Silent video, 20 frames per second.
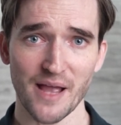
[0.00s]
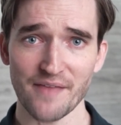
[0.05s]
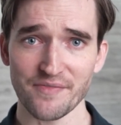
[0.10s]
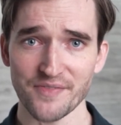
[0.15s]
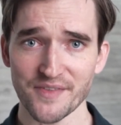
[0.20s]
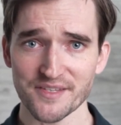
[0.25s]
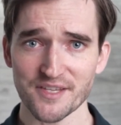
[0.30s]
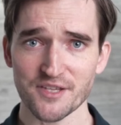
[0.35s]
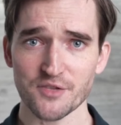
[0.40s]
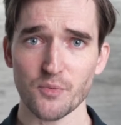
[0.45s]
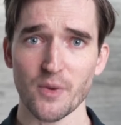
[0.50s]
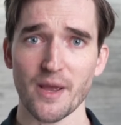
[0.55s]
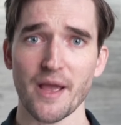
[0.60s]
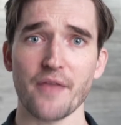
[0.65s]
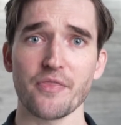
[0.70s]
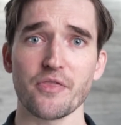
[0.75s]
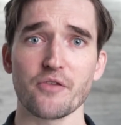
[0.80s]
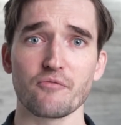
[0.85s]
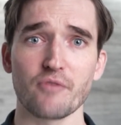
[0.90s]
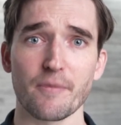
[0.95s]
and this is
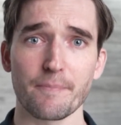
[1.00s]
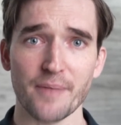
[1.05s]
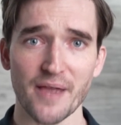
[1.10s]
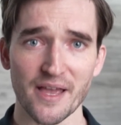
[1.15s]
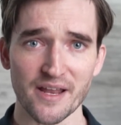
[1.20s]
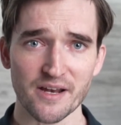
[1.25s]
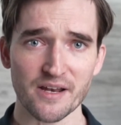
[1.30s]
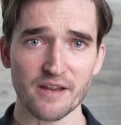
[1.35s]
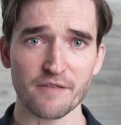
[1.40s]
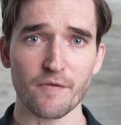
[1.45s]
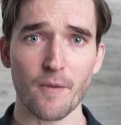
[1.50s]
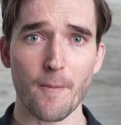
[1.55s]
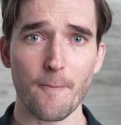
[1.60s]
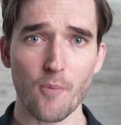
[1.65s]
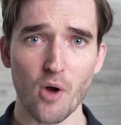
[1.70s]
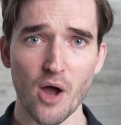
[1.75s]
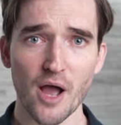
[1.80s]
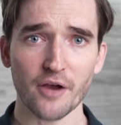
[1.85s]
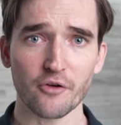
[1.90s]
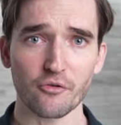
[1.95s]
where the repetitive
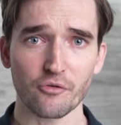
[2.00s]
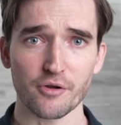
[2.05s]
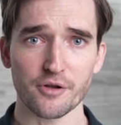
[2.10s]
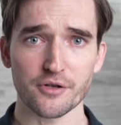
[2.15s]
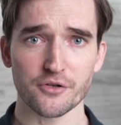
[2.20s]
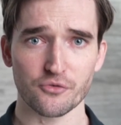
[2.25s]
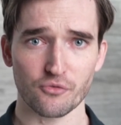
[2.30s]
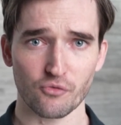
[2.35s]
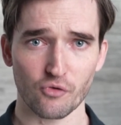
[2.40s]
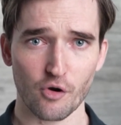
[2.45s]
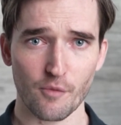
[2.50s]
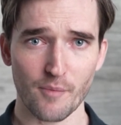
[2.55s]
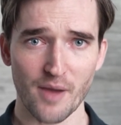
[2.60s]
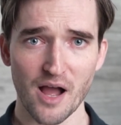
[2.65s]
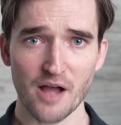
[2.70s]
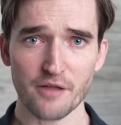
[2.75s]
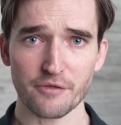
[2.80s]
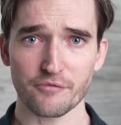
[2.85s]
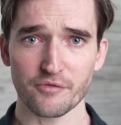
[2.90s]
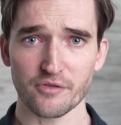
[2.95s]
micro
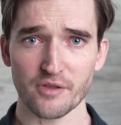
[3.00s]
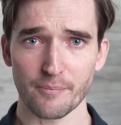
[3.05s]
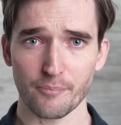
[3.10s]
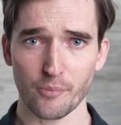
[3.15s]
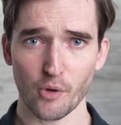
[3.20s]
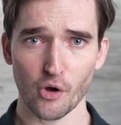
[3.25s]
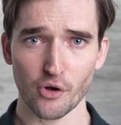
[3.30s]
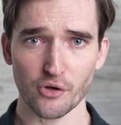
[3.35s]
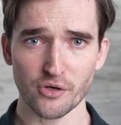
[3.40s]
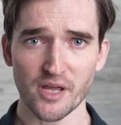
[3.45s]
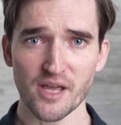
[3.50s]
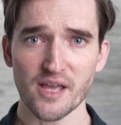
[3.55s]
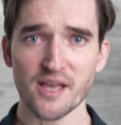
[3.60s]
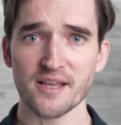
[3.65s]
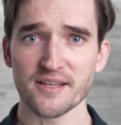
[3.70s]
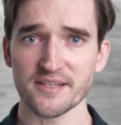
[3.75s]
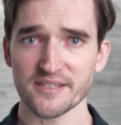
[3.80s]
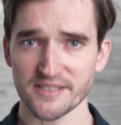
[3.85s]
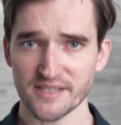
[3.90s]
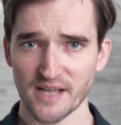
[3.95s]
trauma through the bone
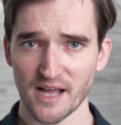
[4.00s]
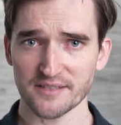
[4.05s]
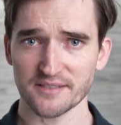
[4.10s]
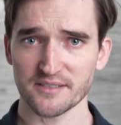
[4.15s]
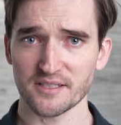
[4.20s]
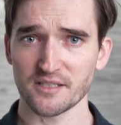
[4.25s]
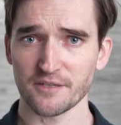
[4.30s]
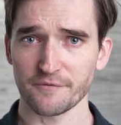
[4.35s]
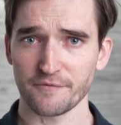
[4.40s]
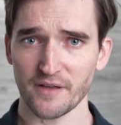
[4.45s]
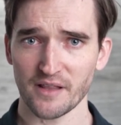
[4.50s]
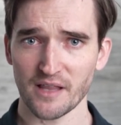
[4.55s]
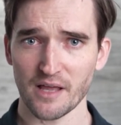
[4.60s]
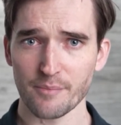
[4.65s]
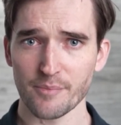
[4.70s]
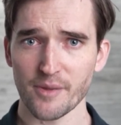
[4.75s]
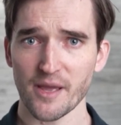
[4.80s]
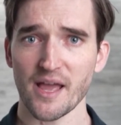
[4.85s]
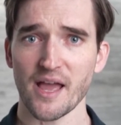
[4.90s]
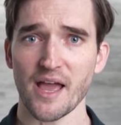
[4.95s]
starts to
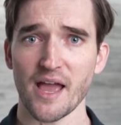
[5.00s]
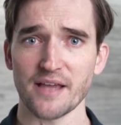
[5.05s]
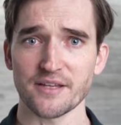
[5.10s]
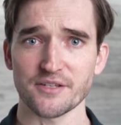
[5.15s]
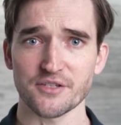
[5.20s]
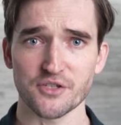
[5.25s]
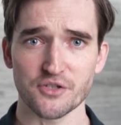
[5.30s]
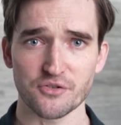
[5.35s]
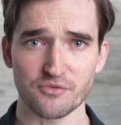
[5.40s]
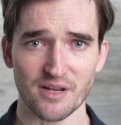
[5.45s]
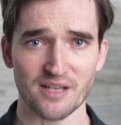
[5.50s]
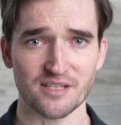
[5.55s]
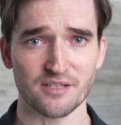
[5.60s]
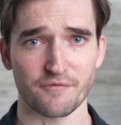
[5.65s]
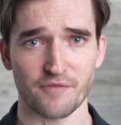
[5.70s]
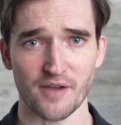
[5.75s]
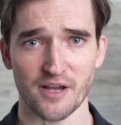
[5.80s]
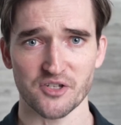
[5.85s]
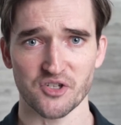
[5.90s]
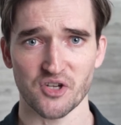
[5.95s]
develop a stress
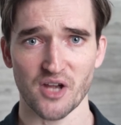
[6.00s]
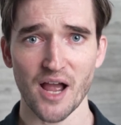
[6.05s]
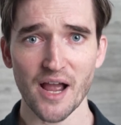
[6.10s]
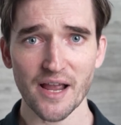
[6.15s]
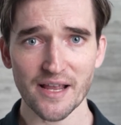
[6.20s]
fracture